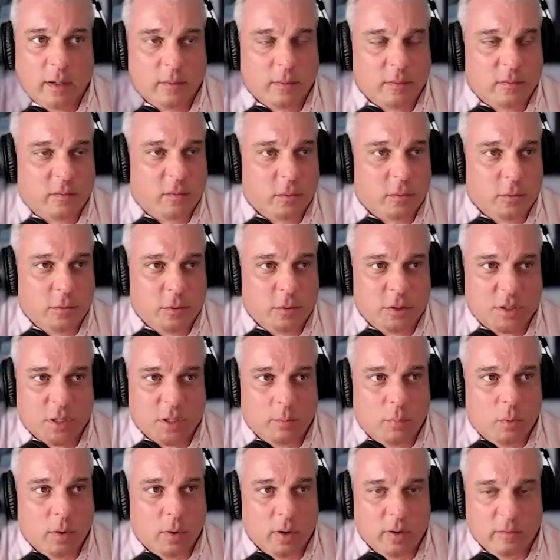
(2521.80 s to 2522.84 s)
like solution
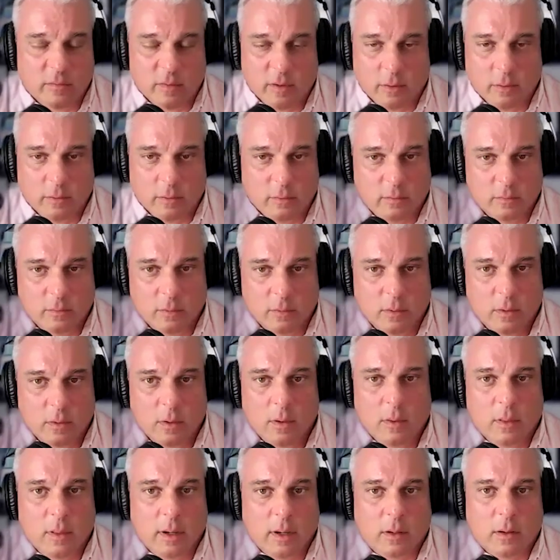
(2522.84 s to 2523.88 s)
and point vendors.
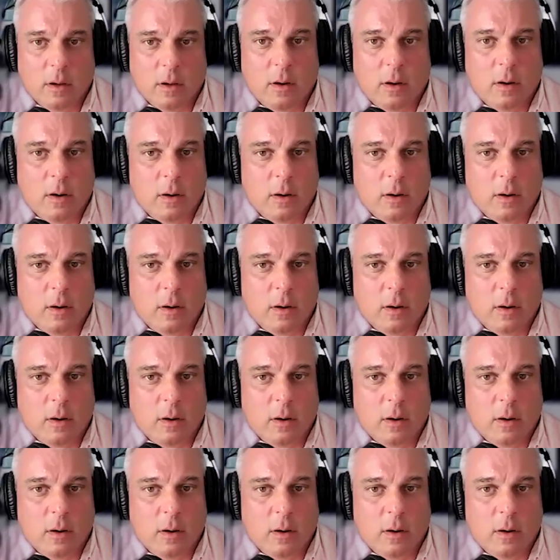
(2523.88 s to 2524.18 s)
Like